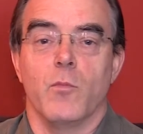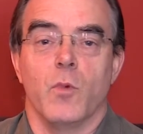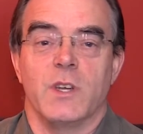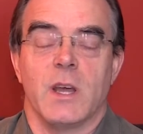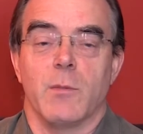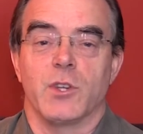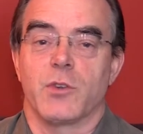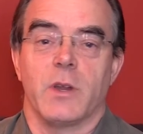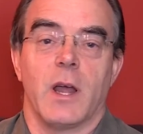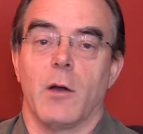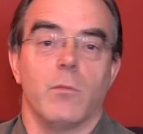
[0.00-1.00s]
would
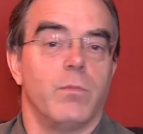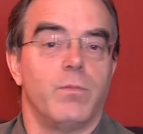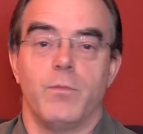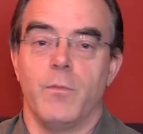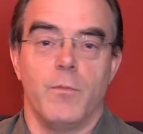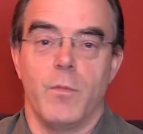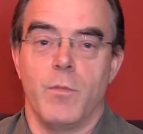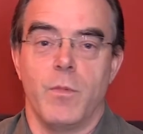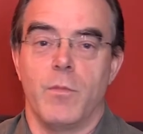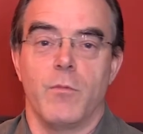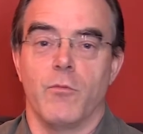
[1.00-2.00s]
demonstrate how
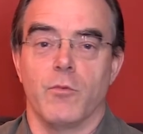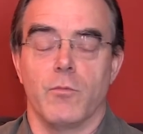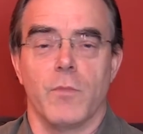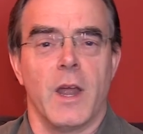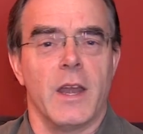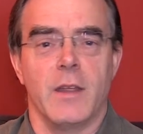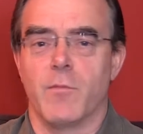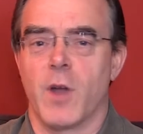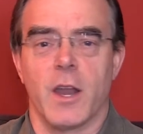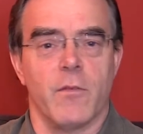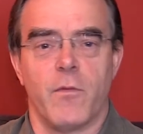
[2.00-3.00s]
any
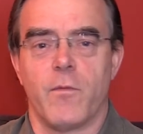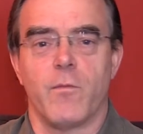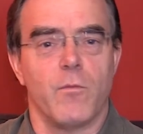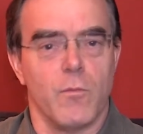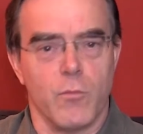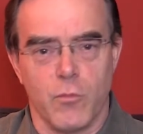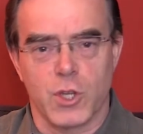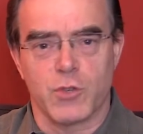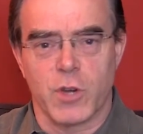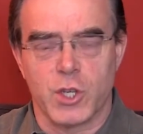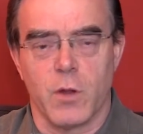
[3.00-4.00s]
kind of
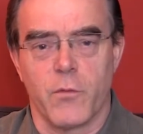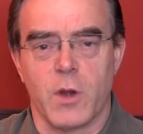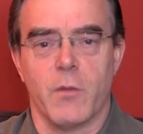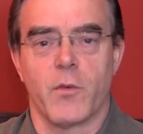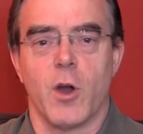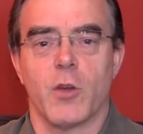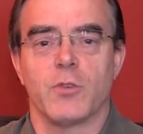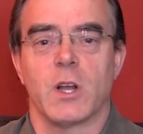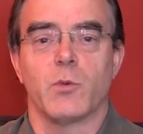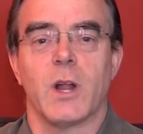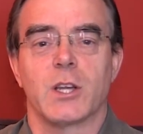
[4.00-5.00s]
restriction on freedom of
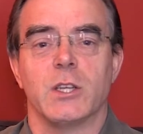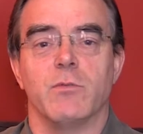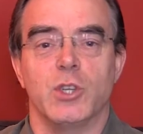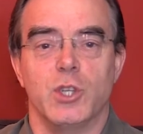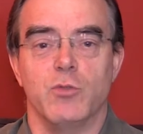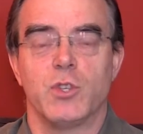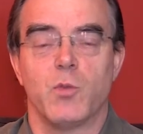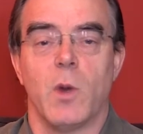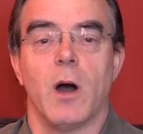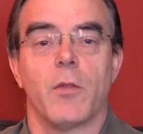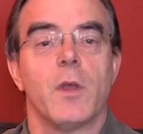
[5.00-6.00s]
contract would actually reduce
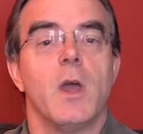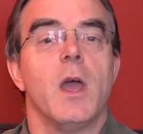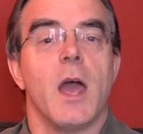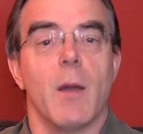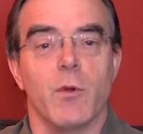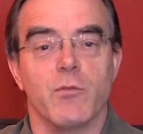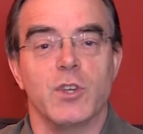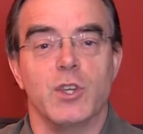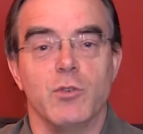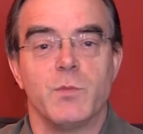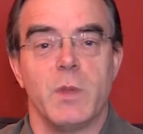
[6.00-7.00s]
wealth and would
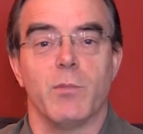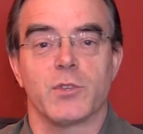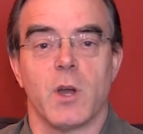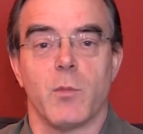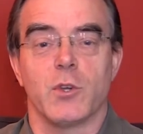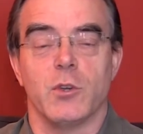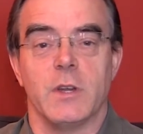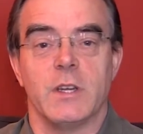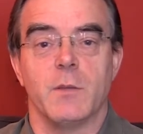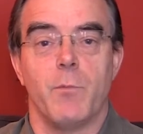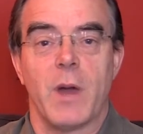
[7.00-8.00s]
reduce people's
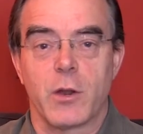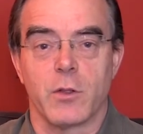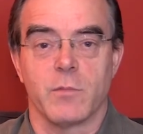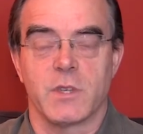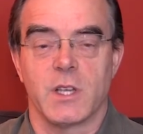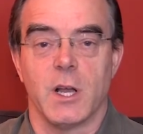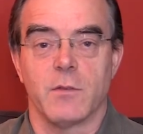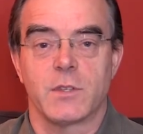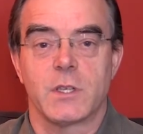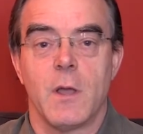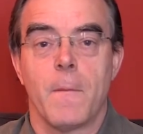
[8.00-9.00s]
opportunity to better
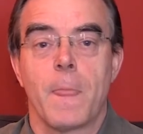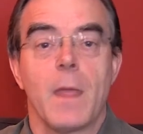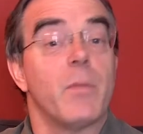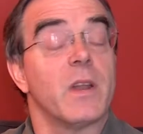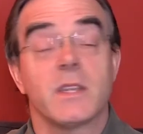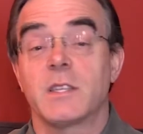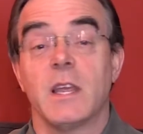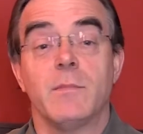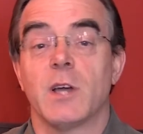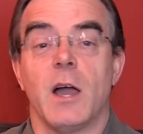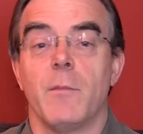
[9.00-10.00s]
themselves. But at the
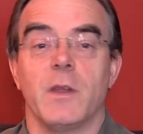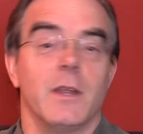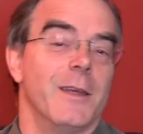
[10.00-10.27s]
same time,